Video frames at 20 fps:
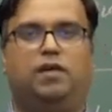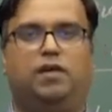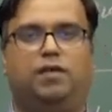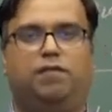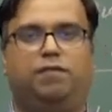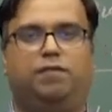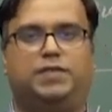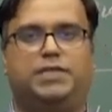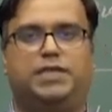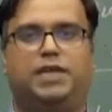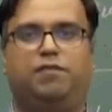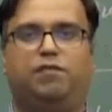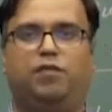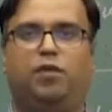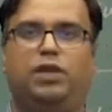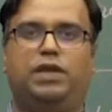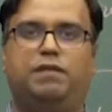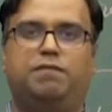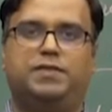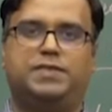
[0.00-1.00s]

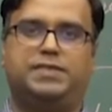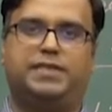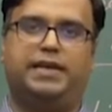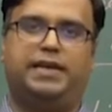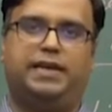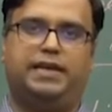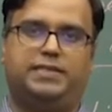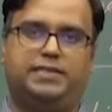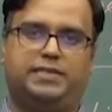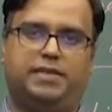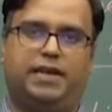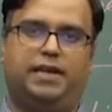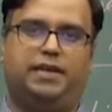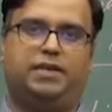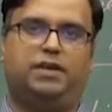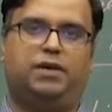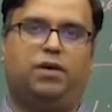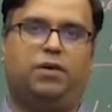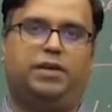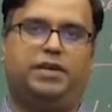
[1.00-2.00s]
CD4 lymphocyte. Let's take
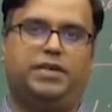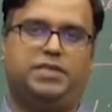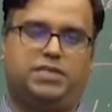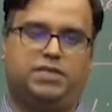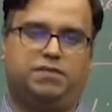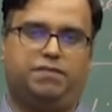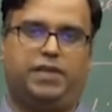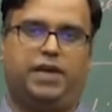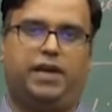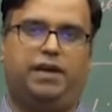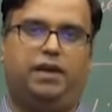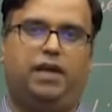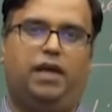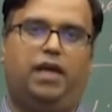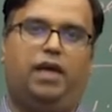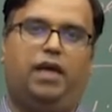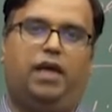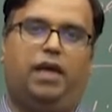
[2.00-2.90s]
the context of that.